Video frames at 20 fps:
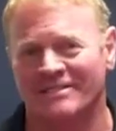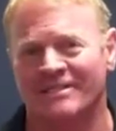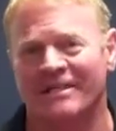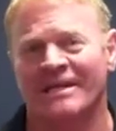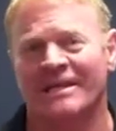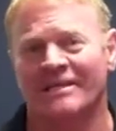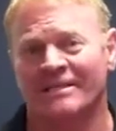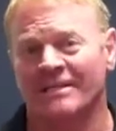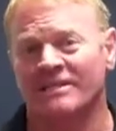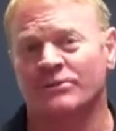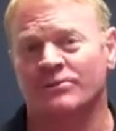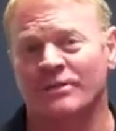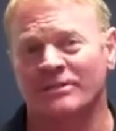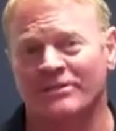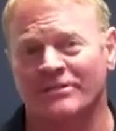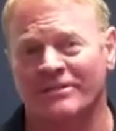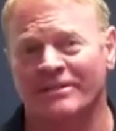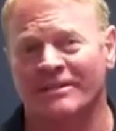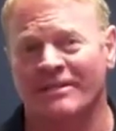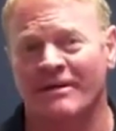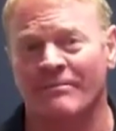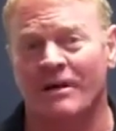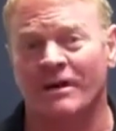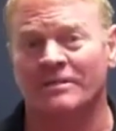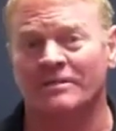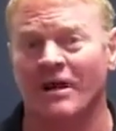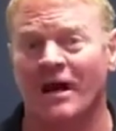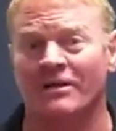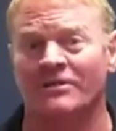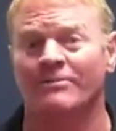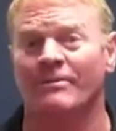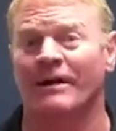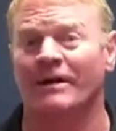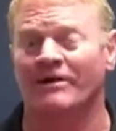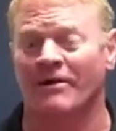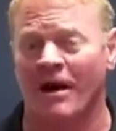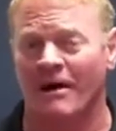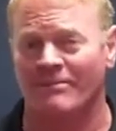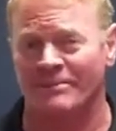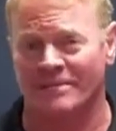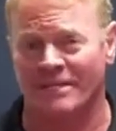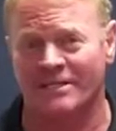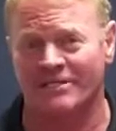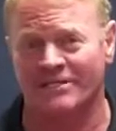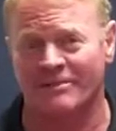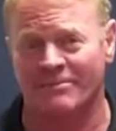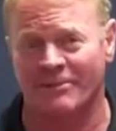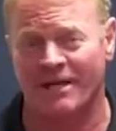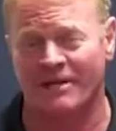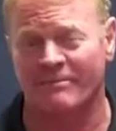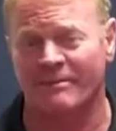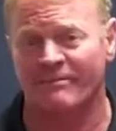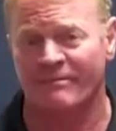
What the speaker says: And Dennis Windsor is going to come on and talk to you about our compensation plan.